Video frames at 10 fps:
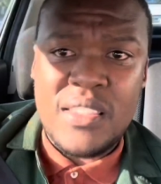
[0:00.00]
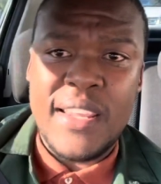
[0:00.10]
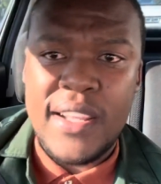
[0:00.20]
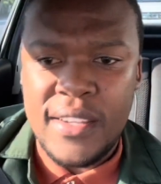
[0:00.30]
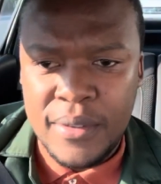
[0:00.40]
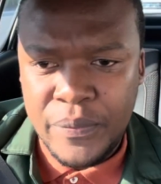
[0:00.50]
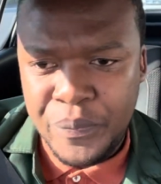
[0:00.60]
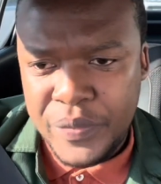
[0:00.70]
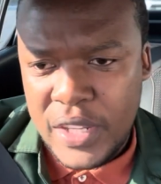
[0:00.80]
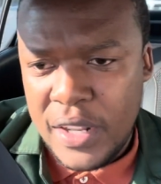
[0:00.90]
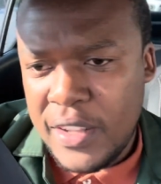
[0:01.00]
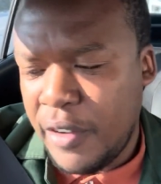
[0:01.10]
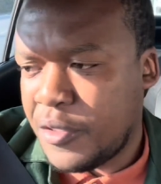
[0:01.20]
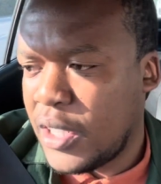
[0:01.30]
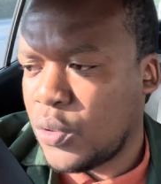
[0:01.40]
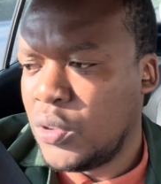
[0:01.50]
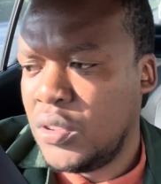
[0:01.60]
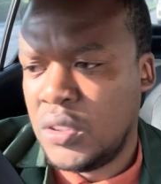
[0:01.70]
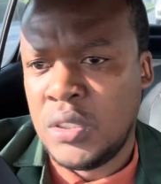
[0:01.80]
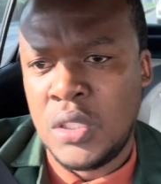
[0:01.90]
3 in the afternoon,